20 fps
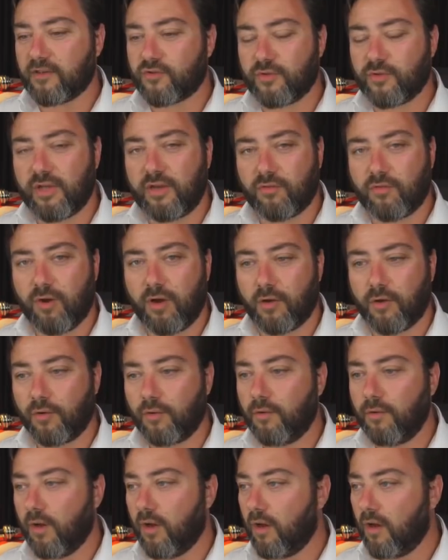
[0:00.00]
grow.
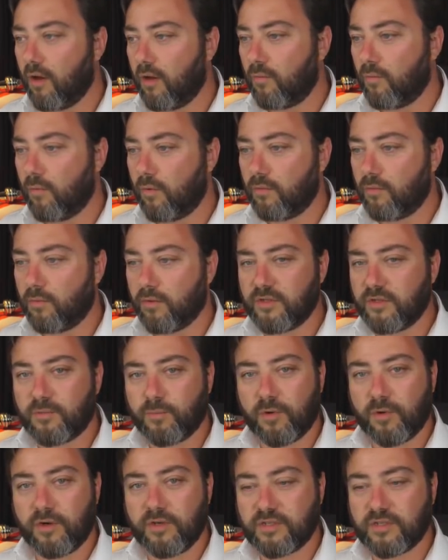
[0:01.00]
And well, what a
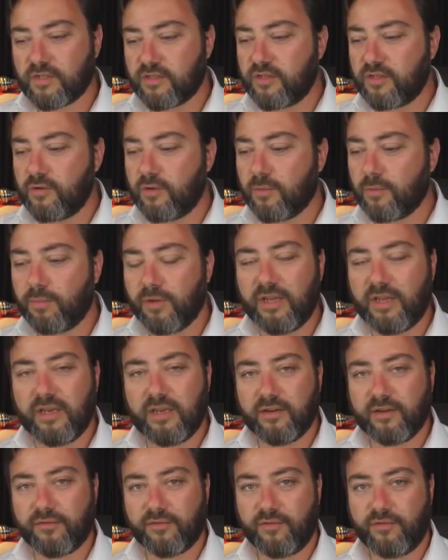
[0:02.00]
surprise, there's two completely
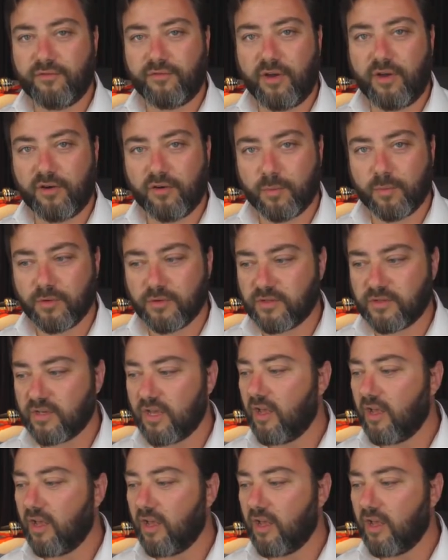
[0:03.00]
different environments.